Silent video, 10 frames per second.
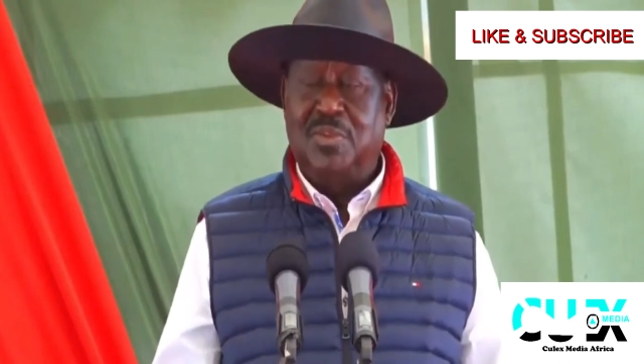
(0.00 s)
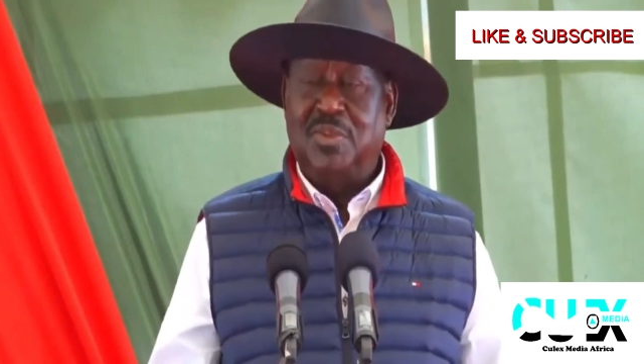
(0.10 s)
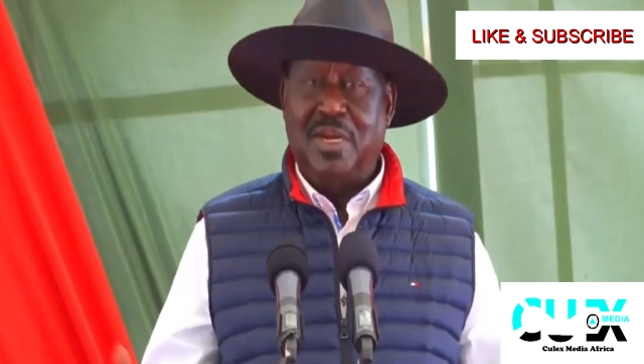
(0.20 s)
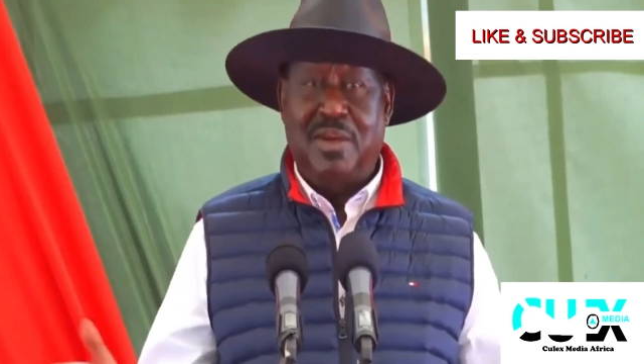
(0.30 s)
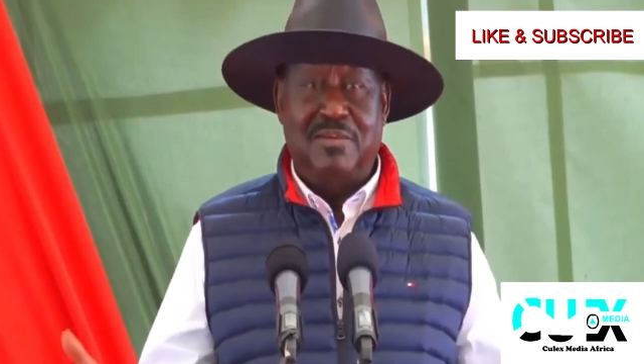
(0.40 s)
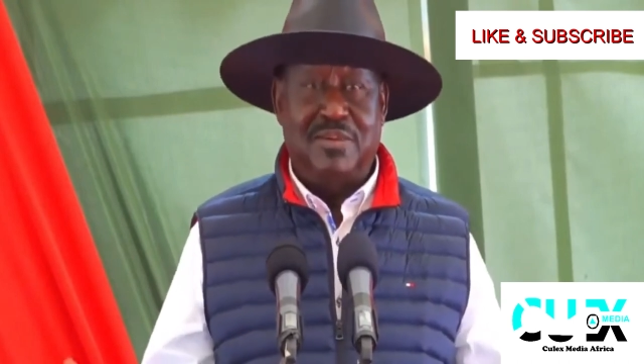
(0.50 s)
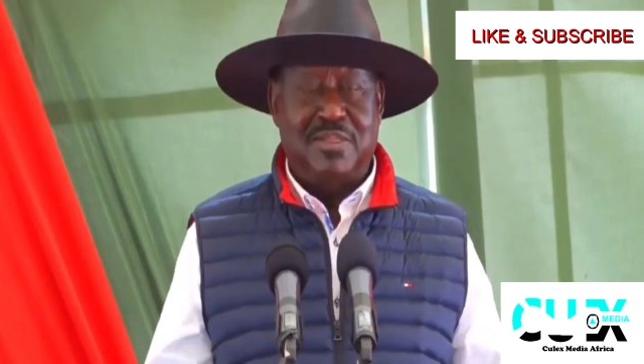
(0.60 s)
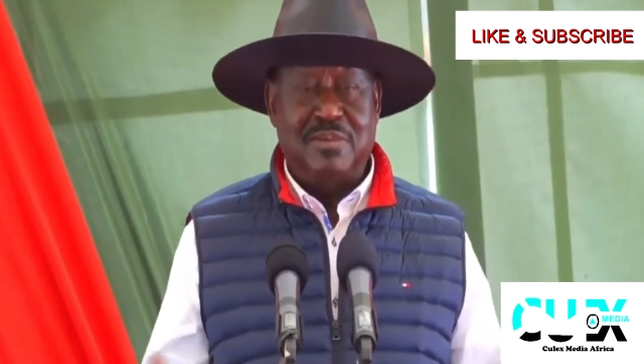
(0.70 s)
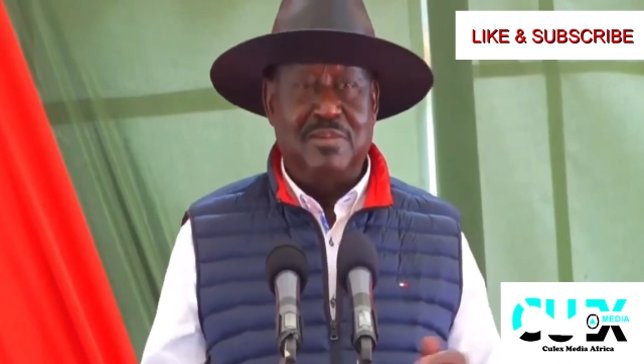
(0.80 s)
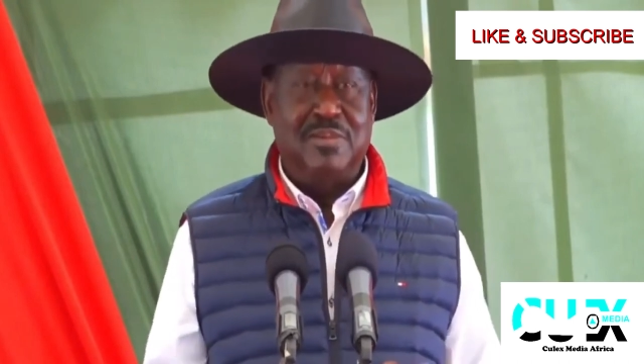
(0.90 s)
we have
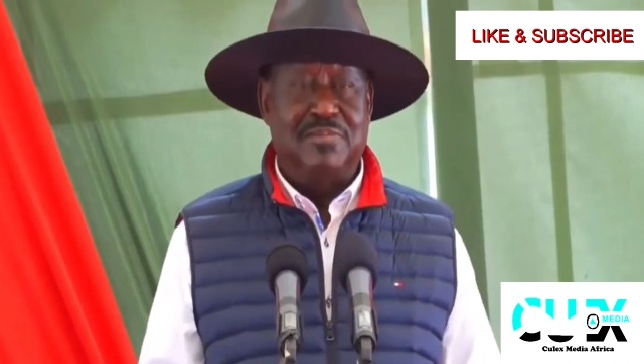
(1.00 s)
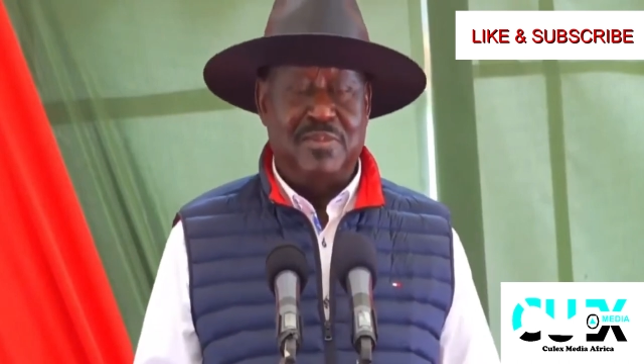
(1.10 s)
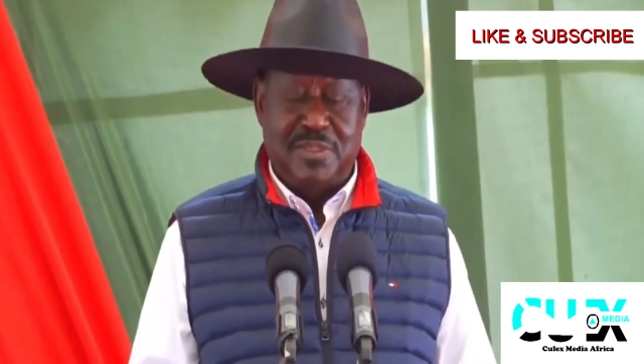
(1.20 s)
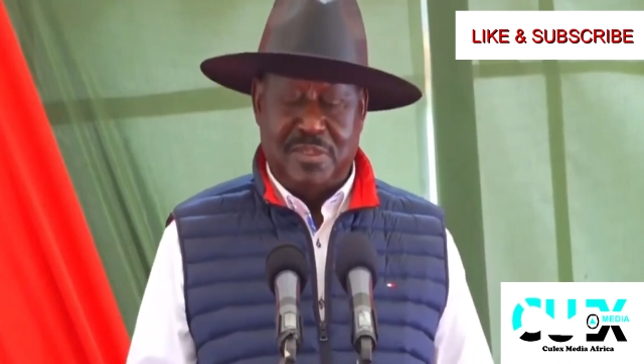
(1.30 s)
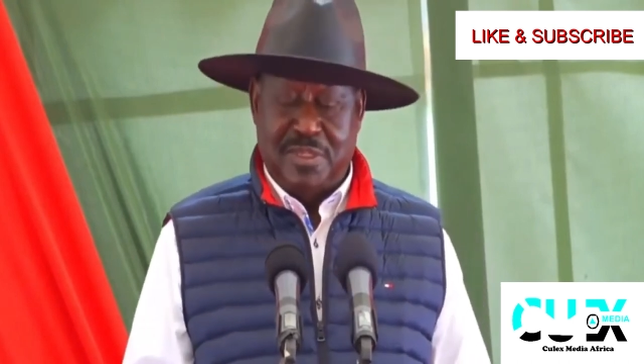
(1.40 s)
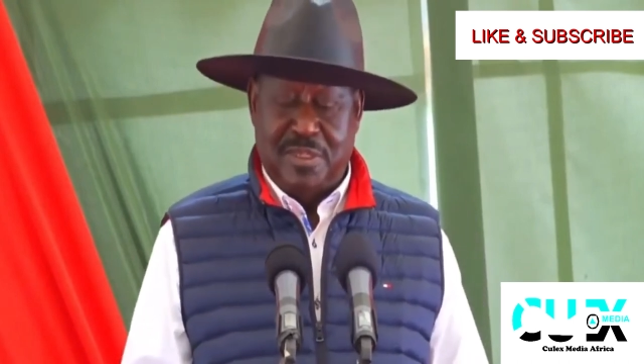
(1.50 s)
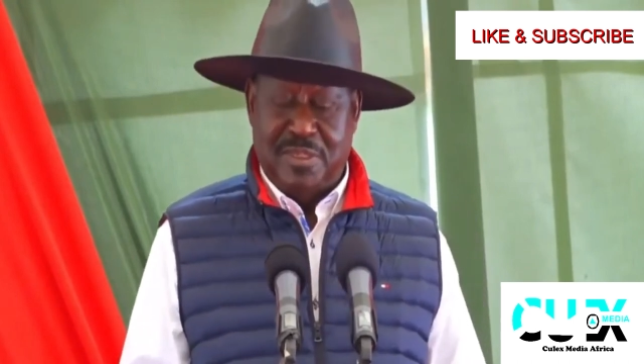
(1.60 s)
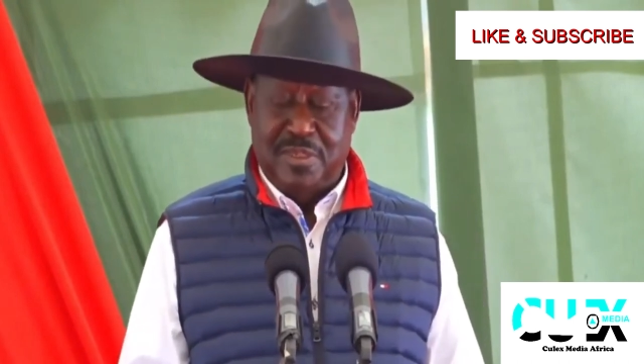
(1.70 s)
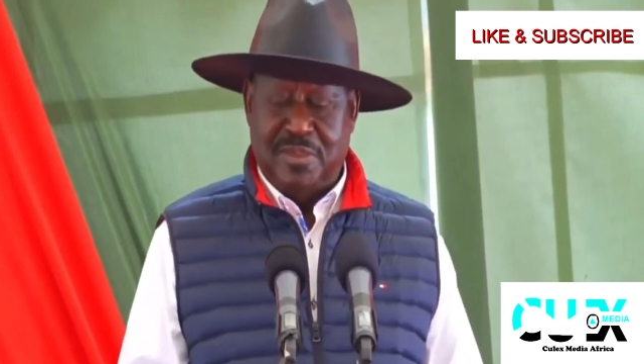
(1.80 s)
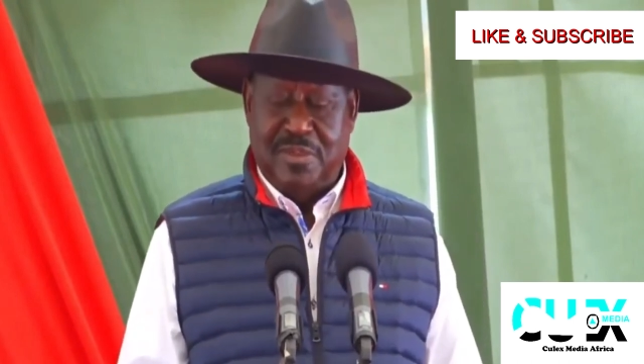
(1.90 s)
received
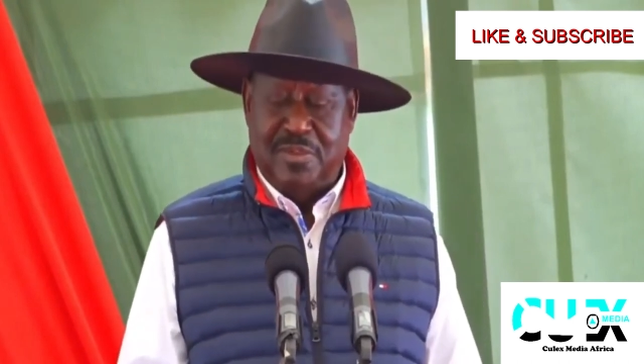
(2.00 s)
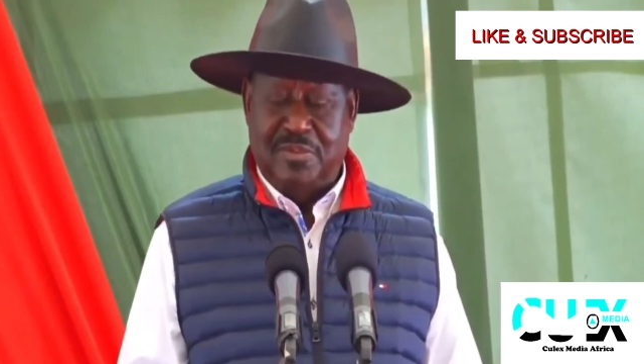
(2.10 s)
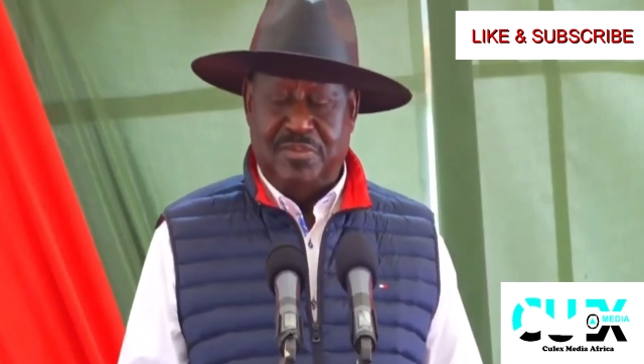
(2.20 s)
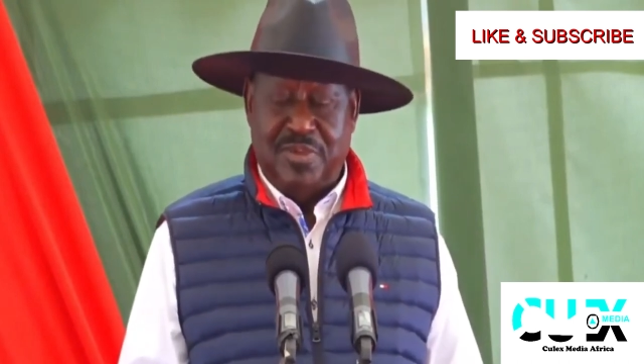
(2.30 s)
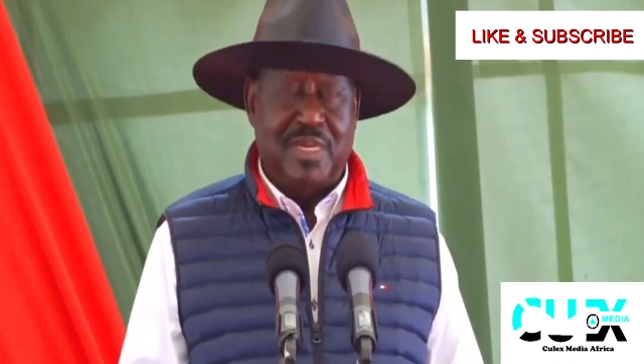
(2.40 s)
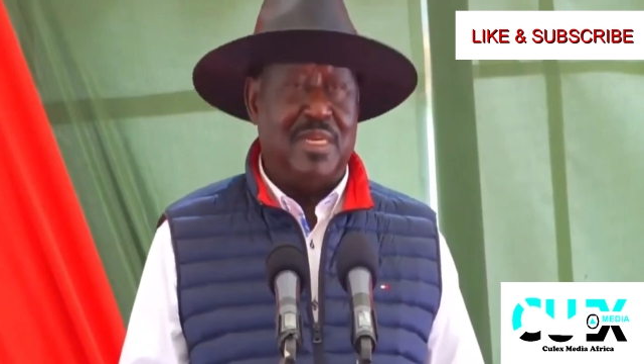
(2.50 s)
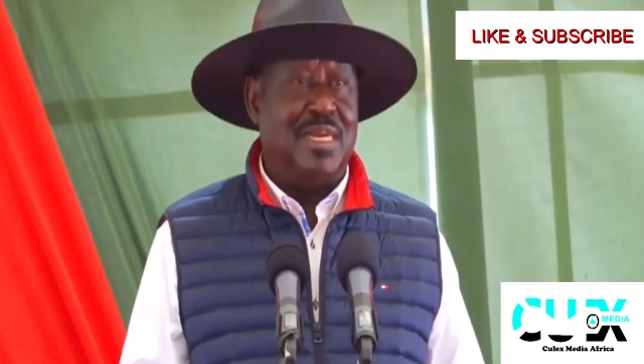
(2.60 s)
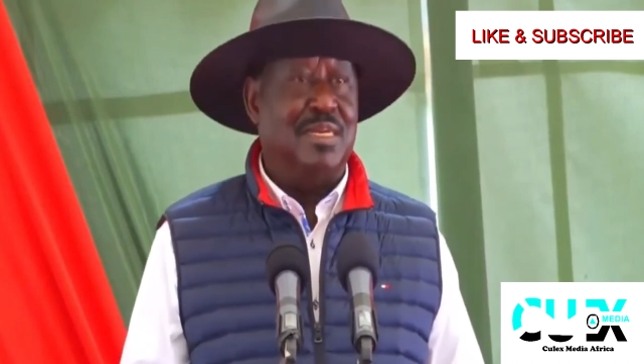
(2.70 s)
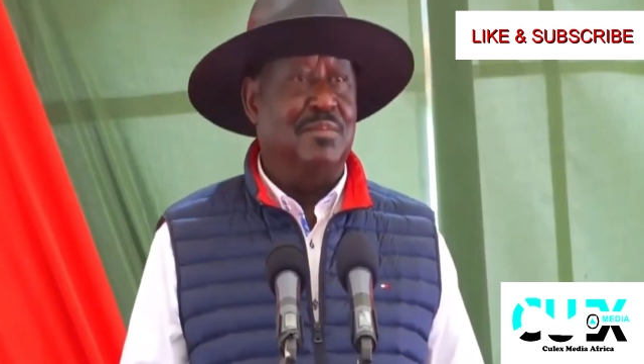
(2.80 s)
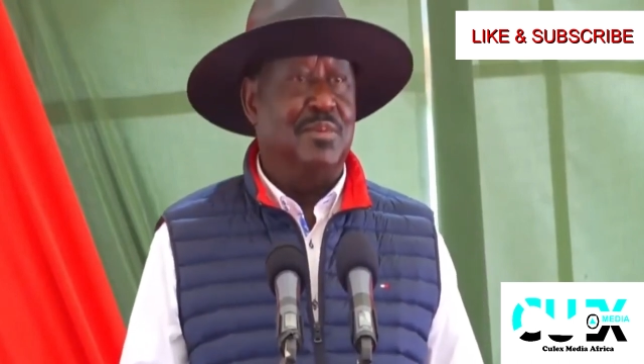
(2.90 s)
very
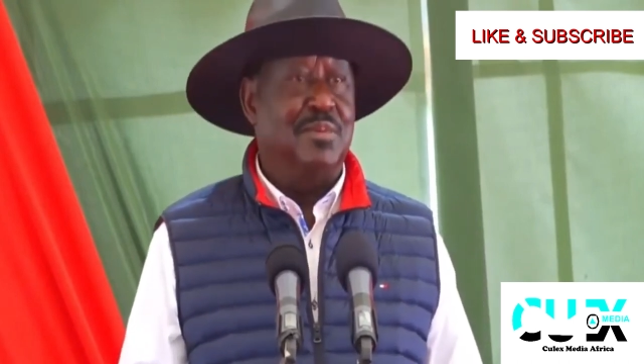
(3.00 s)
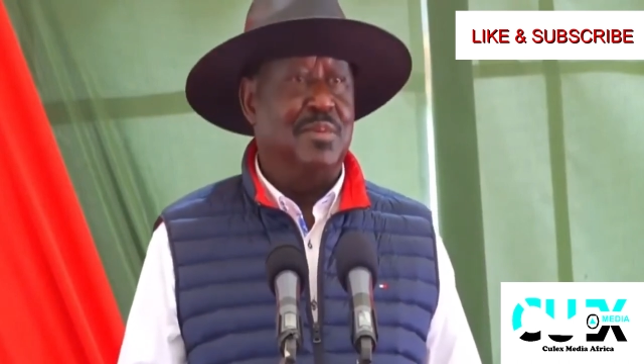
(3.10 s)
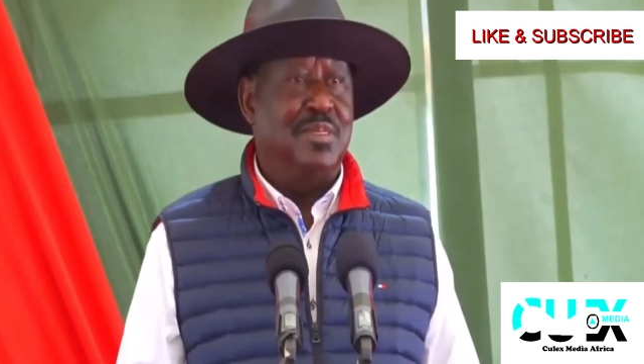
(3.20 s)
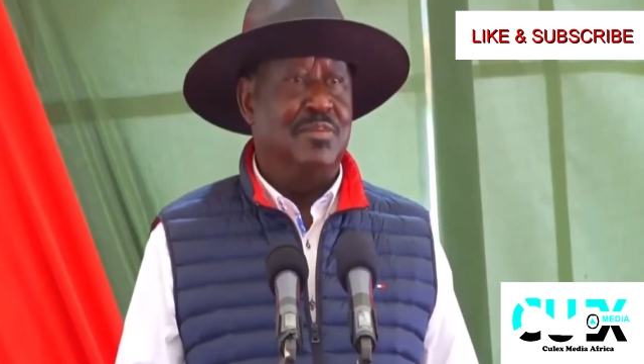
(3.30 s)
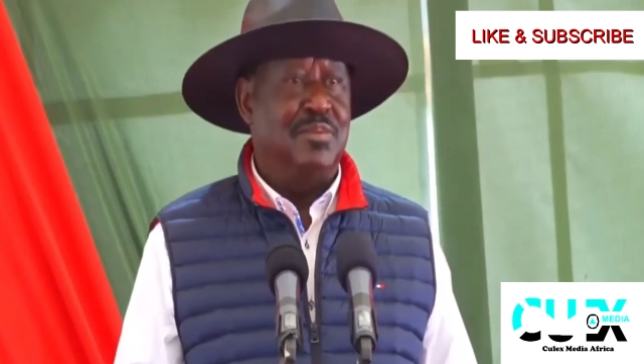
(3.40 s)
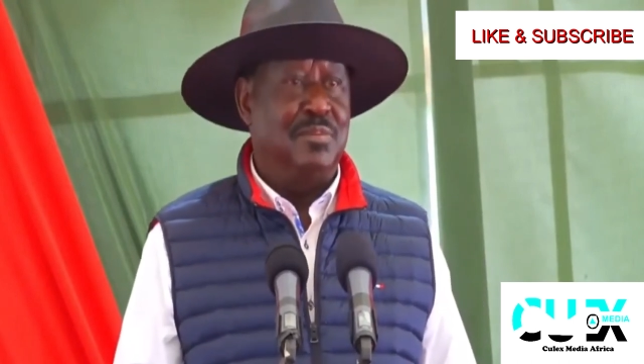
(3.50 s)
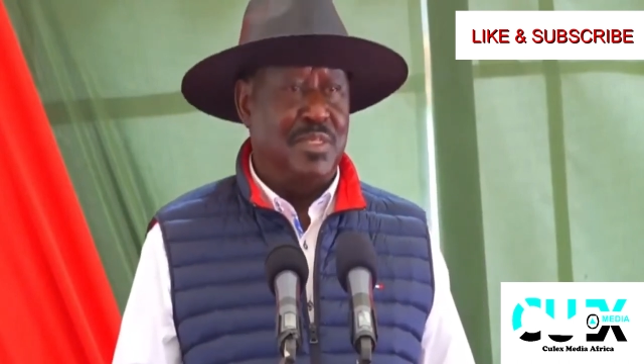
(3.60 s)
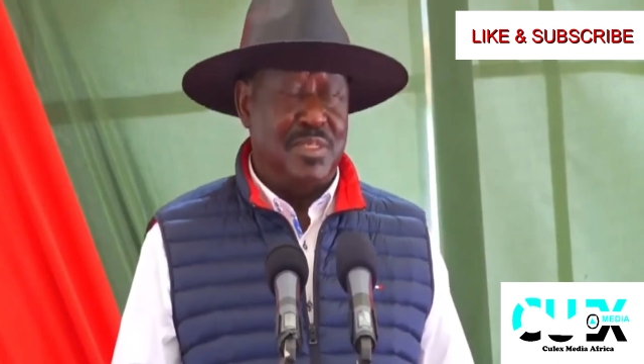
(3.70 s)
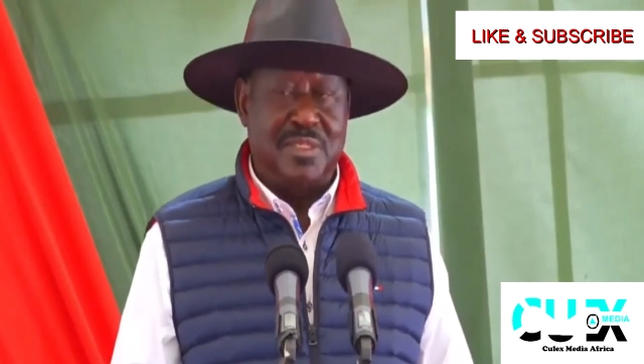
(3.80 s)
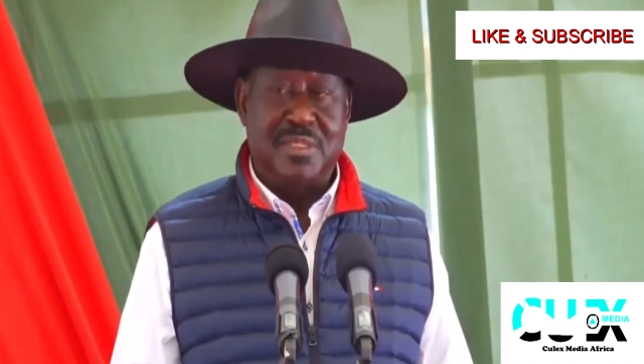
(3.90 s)
credible
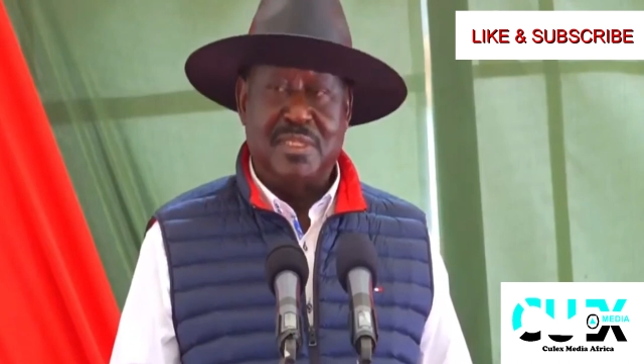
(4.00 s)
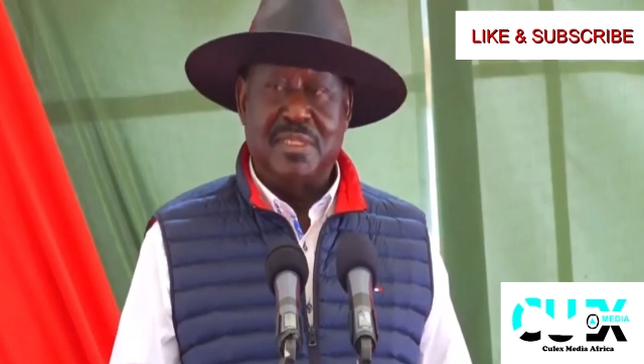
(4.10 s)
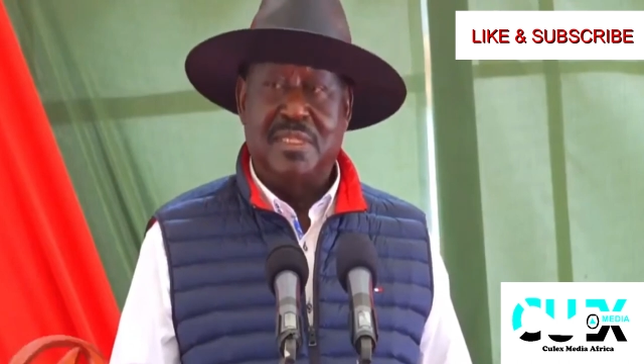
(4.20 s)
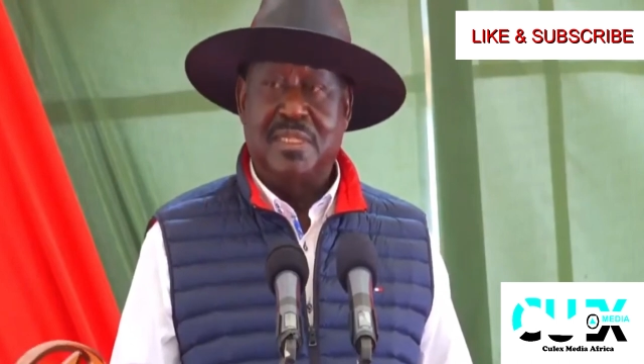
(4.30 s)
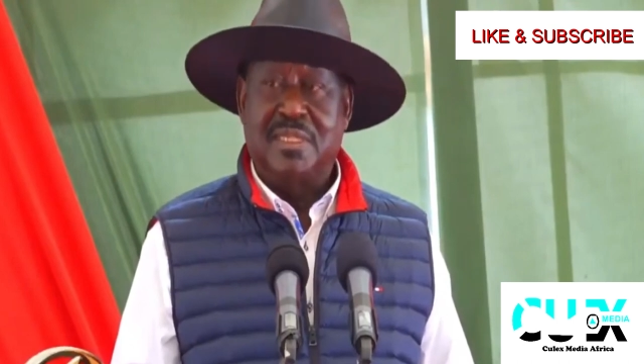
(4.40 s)
information